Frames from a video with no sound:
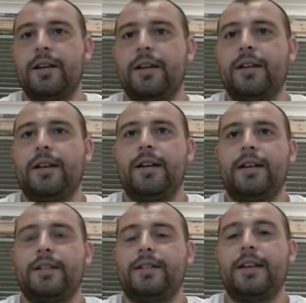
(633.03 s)

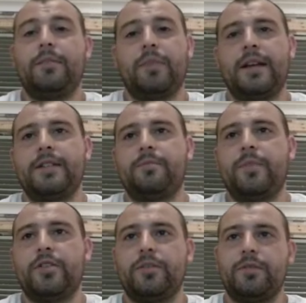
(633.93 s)
He plays
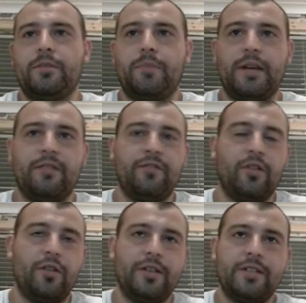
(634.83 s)
bishop to b4,
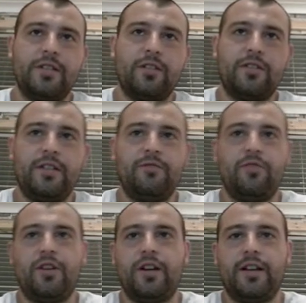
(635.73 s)
and there's nothing
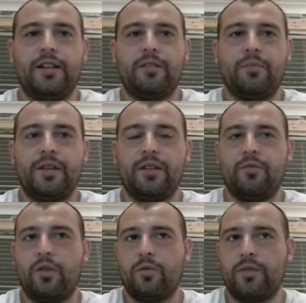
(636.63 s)
really completely
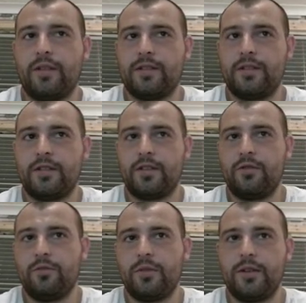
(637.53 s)
wrong with this as a
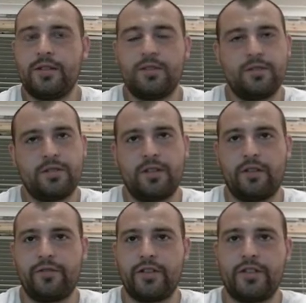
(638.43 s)
human. It's just
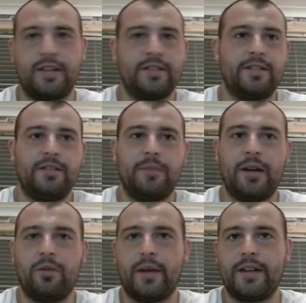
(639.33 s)
Stockfish says there's a better
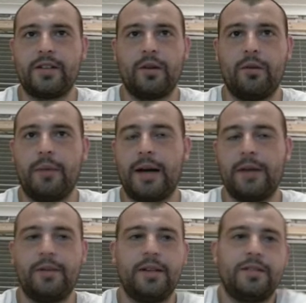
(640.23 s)
way to go about
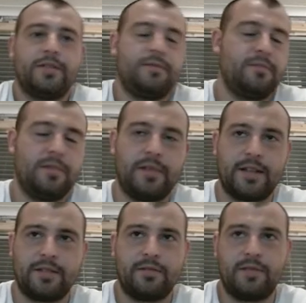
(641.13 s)
this.
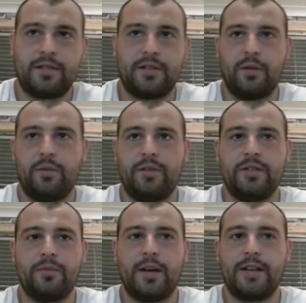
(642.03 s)
That's the only reason
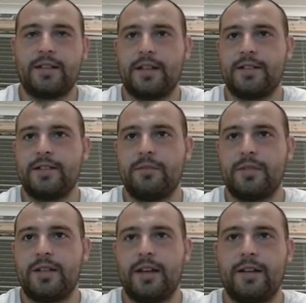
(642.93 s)
why it's classed as a
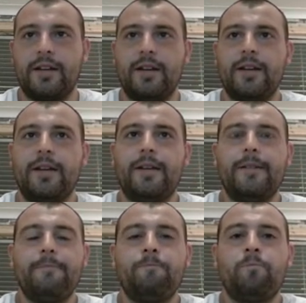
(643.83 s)
mistake.
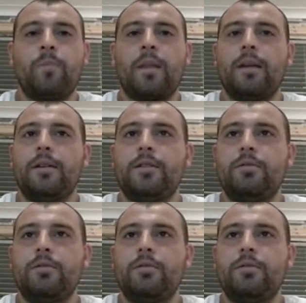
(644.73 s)
So we have